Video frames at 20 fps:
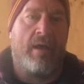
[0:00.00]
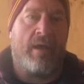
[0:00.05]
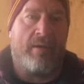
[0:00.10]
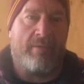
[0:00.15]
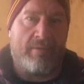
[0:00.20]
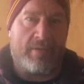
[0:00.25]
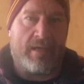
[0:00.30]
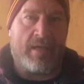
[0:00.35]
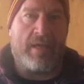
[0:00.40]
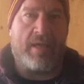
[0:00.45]

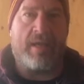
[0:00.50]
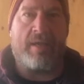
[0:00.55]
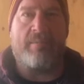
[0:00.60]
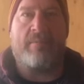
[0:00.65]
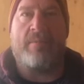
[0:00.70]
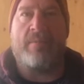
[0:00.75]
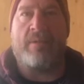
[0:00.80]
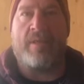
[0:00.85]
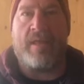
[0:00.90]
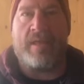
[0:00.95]
of the
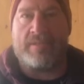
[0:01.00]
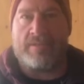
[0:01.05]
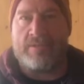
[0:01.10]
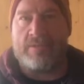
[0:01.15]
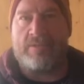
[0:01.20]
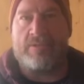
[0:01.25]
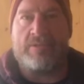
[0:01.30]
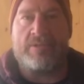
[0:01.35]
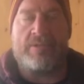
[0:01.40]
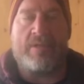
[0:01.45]
game, last
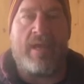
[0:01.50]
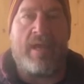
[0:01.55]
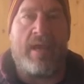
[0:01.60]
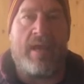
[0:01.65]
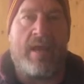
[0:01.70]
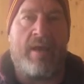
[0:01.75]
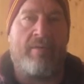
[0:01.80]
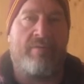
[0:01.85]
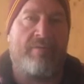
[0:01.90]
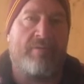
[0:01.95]
series of the
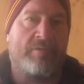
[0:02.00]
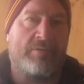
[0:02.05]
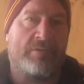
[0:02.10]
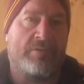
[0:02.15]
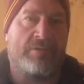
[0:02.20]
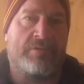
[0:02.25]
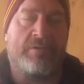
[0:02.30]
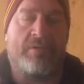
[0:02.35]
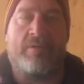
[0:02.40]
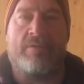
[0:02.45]
half,
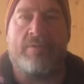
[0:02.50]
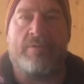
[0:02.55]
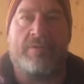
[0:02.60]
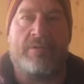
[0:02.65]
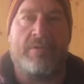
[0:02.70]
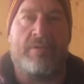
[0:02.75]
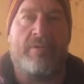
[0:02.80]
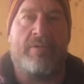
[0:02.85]
first you know